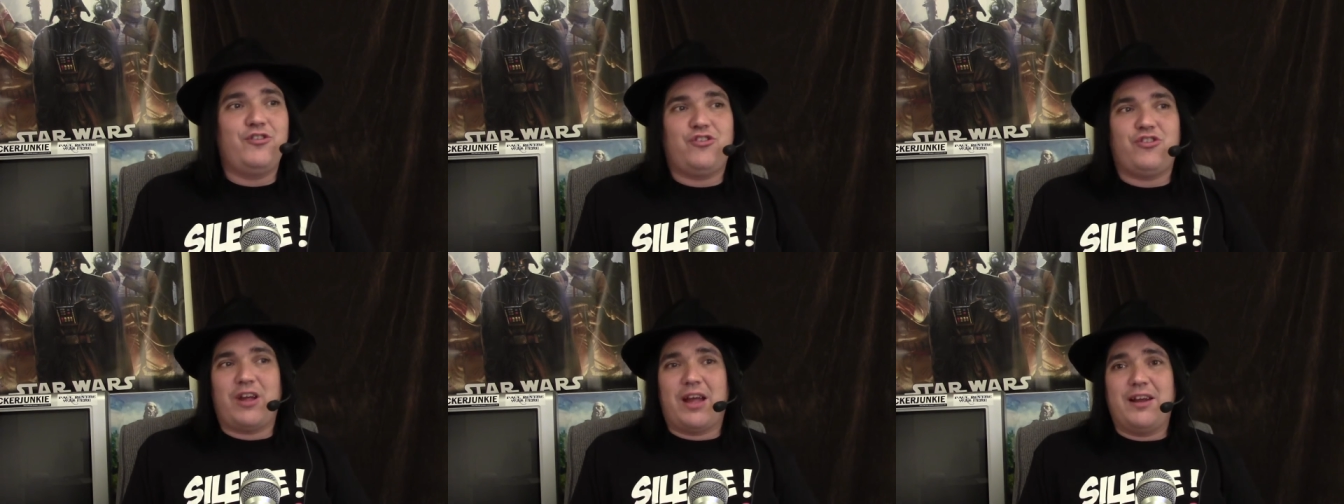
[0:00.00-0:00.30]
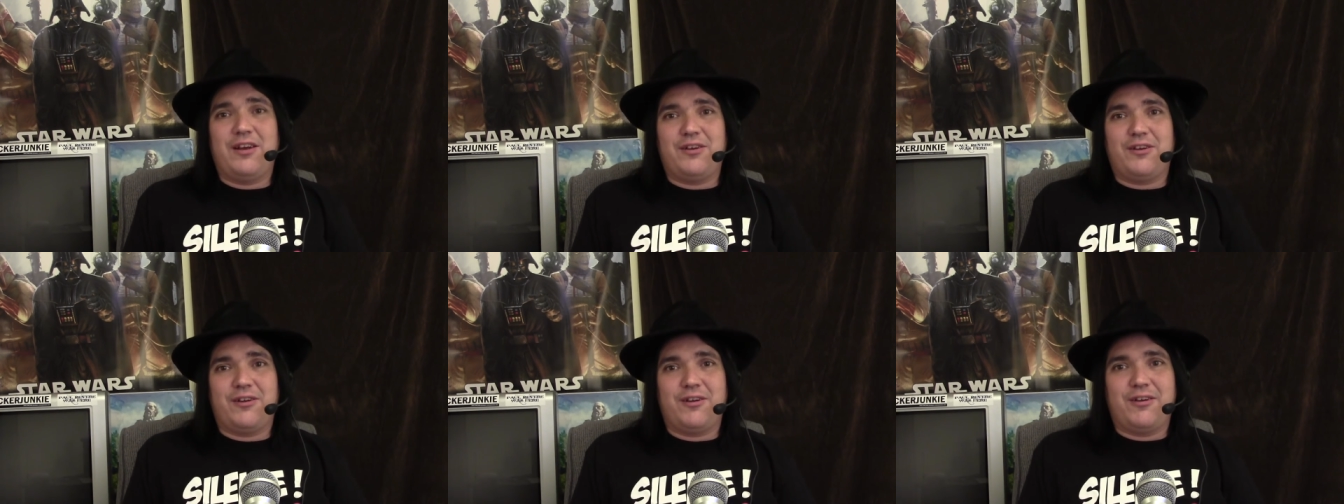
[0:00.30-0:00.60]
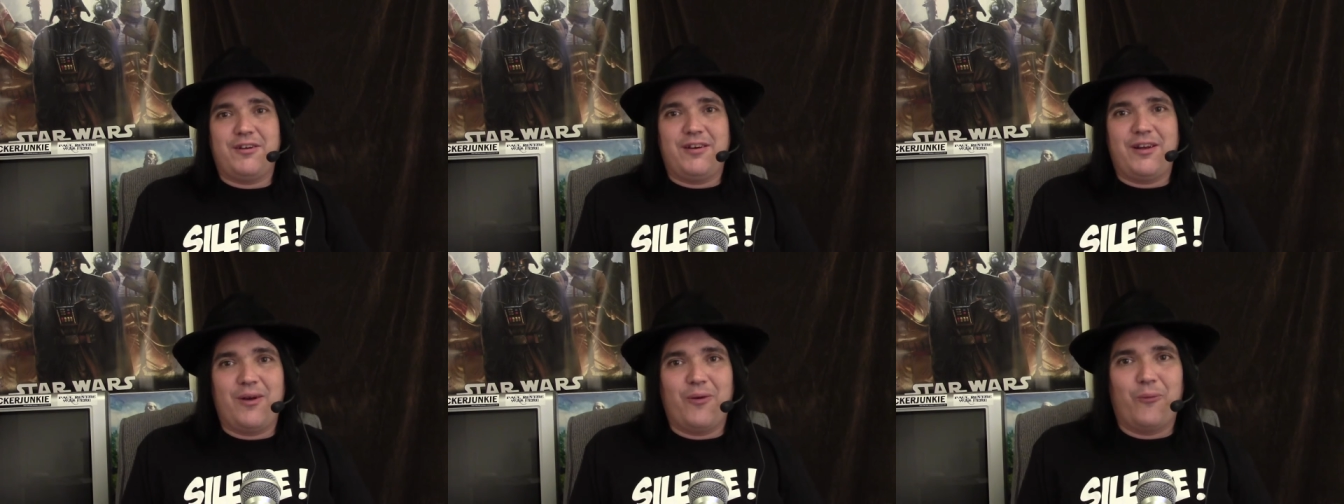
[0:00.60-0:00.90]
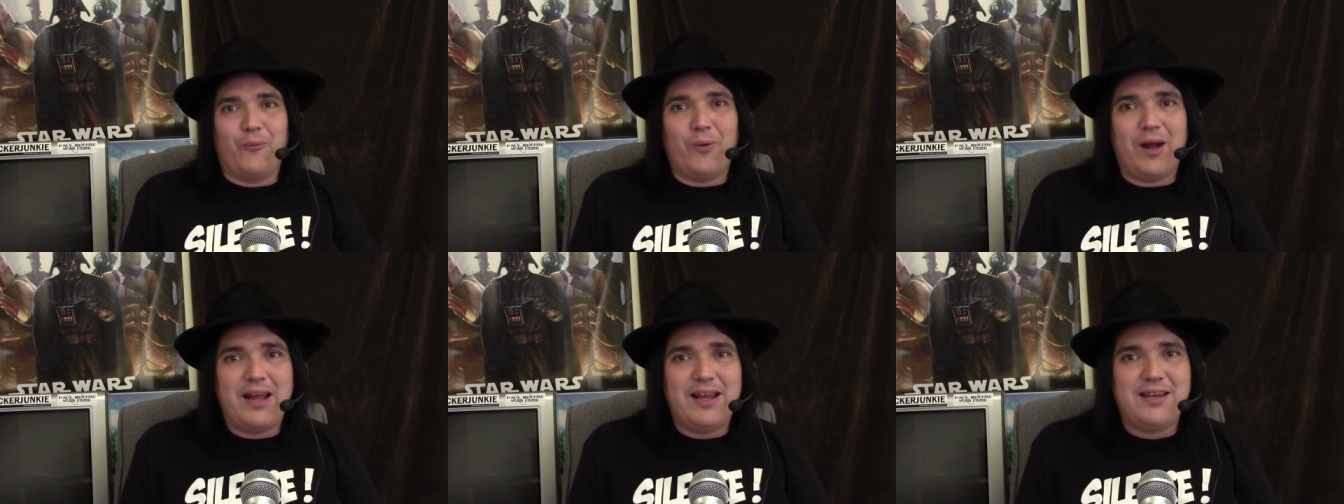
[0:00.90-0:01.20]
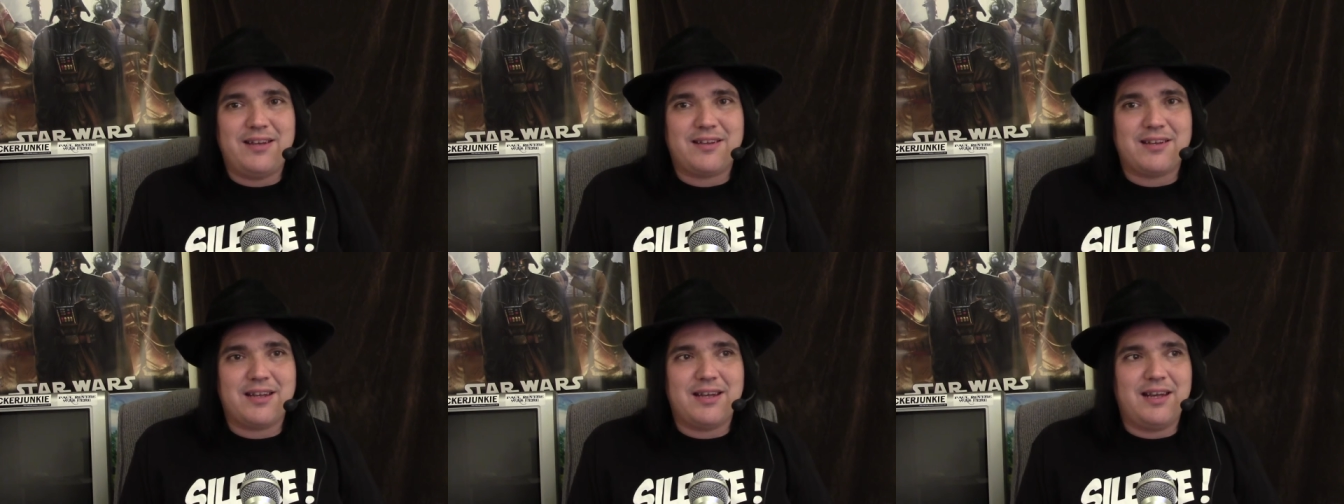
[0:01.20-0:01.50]
gendered
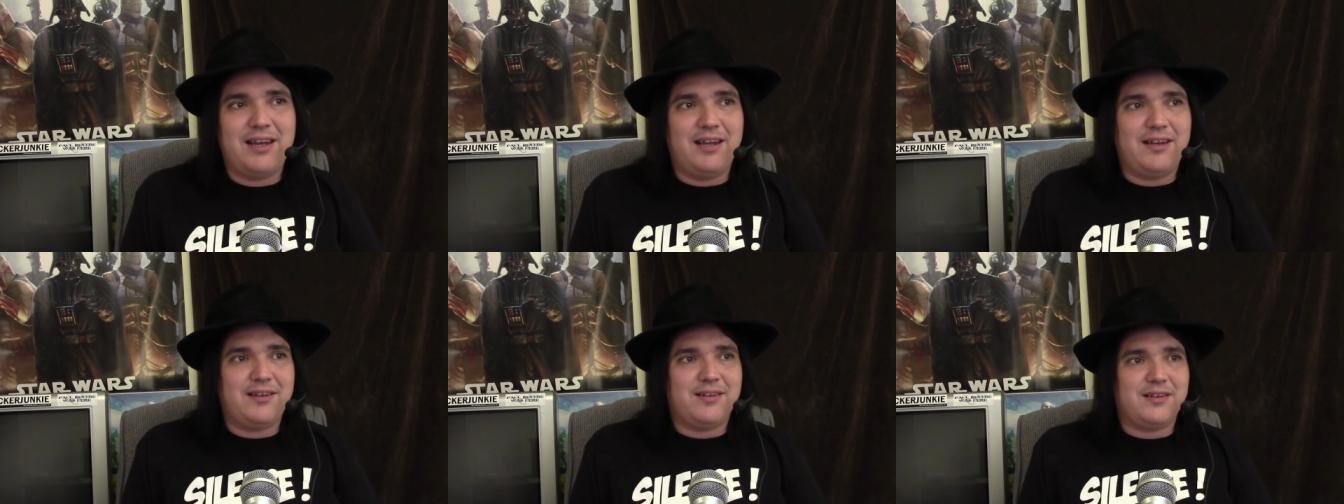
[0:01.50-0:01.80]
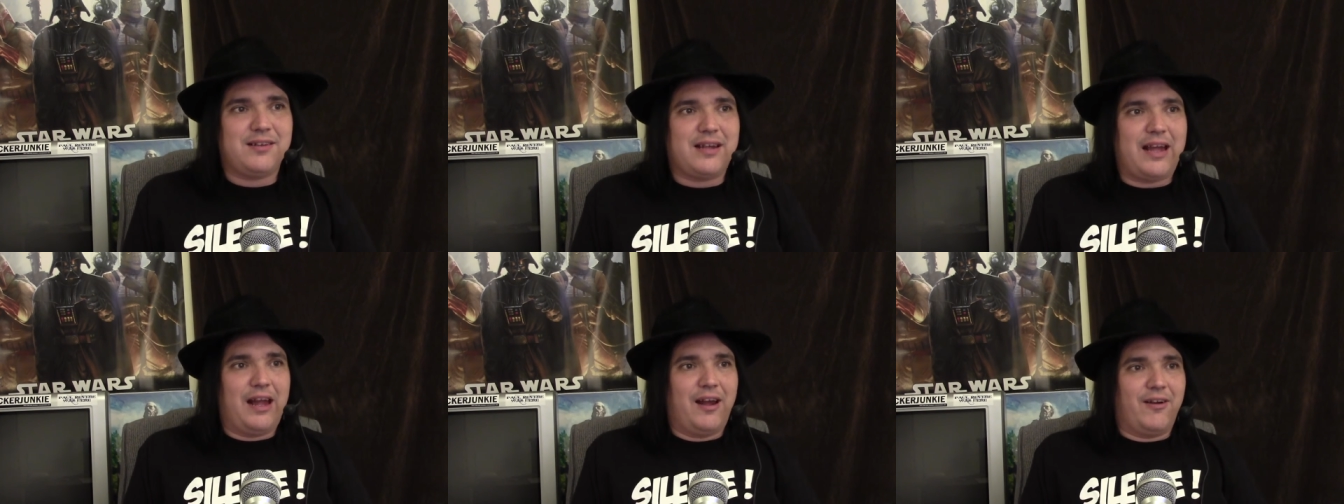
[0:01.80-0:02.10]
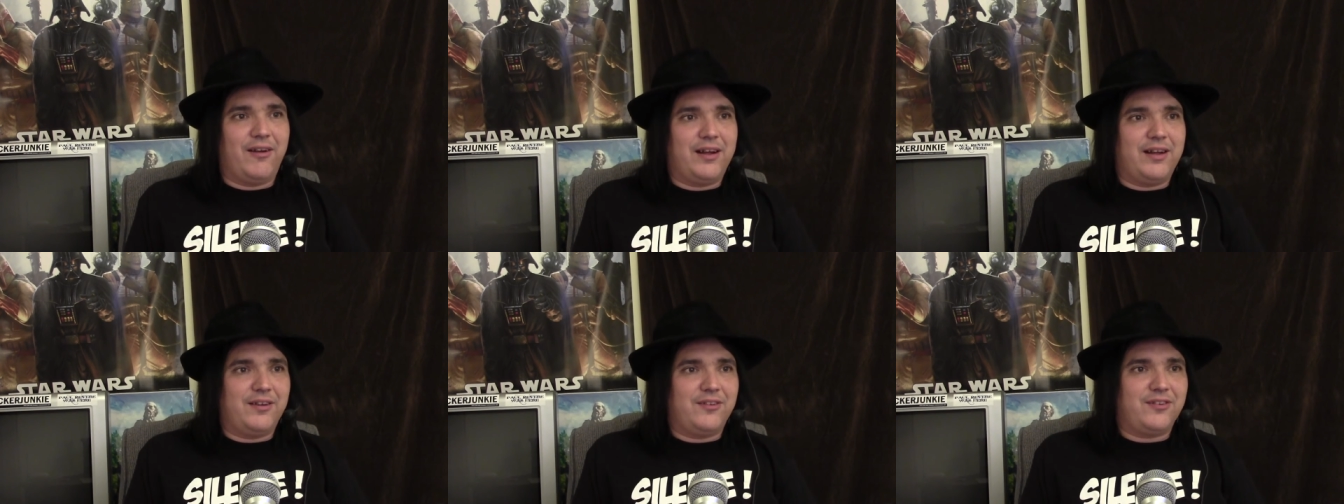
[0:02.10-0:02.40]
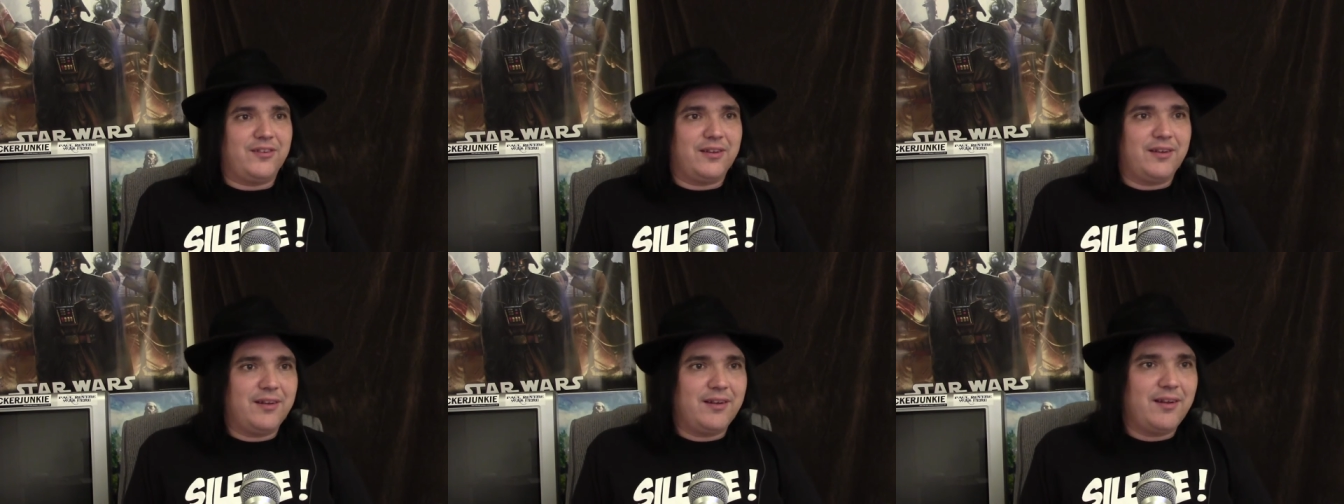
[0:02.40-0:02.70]
weight it carries.